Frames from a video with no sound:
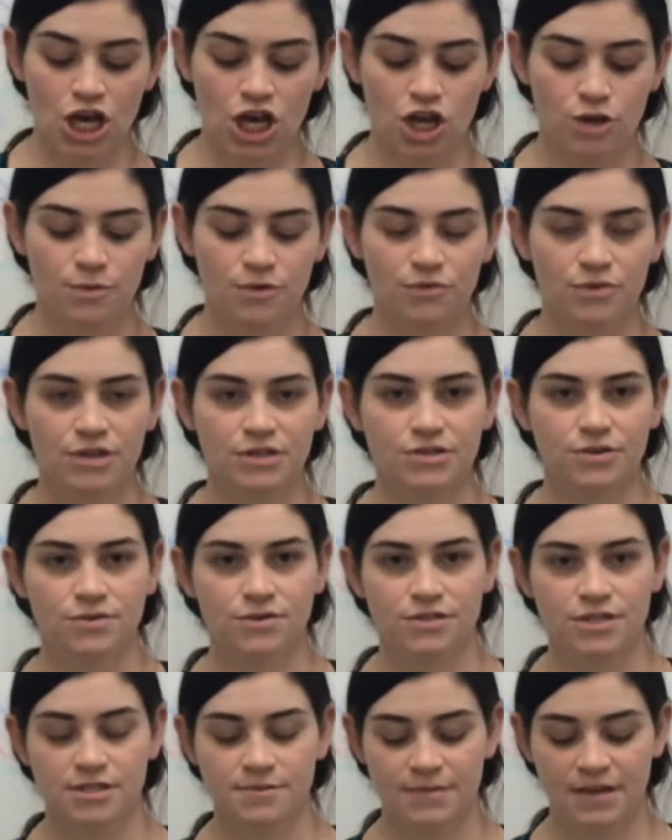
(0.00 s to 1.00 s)
human
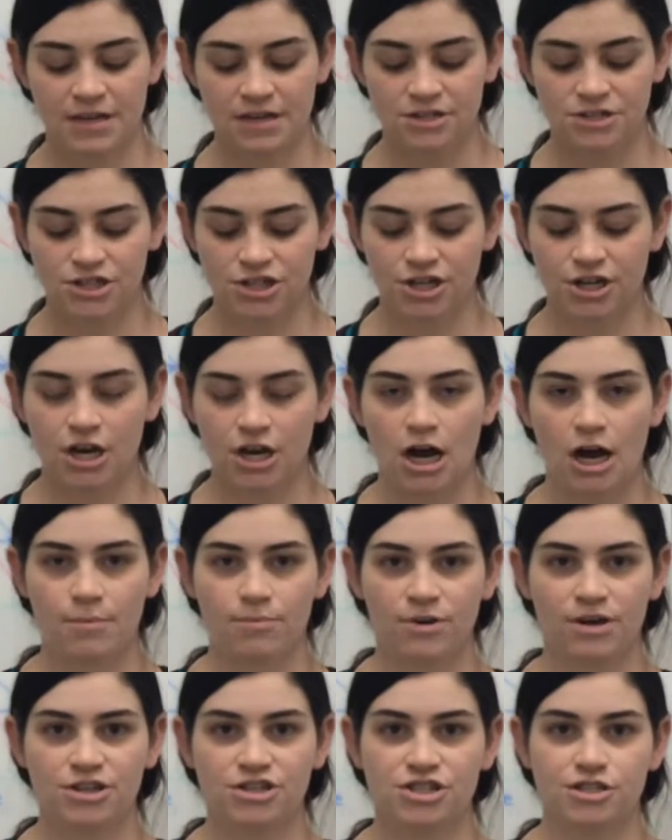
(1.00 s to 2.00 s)
resources manager,
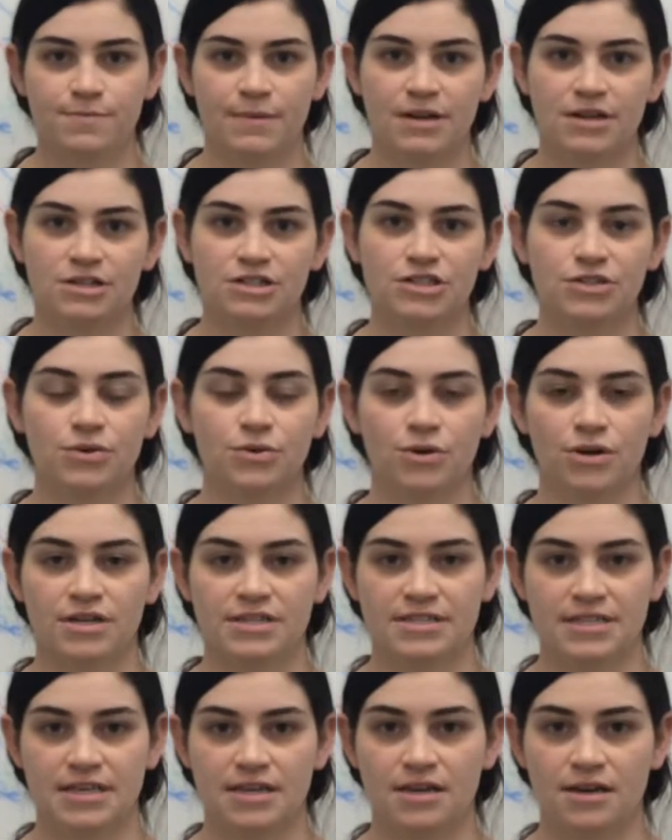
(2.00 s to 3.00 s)
operations manager, or a
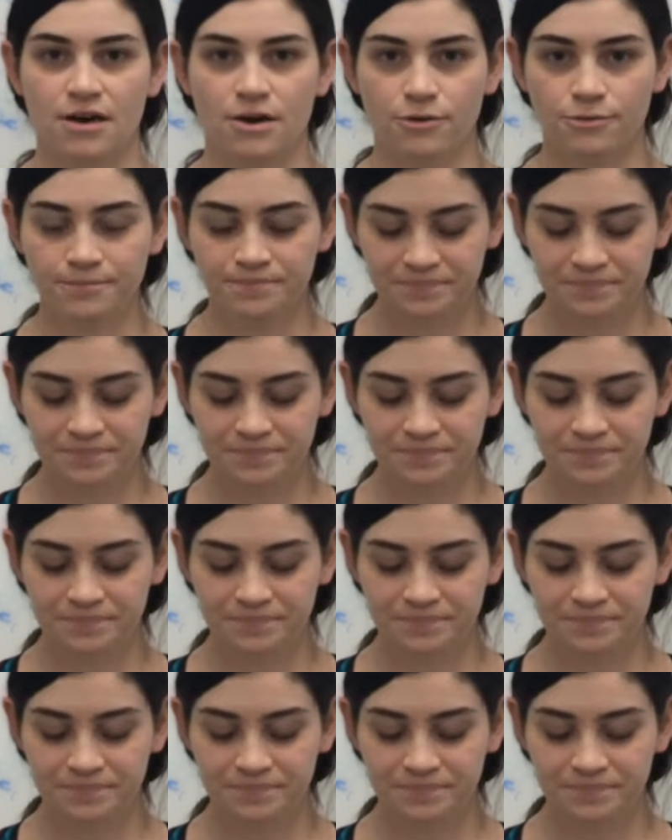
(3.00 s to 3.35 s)
CEO.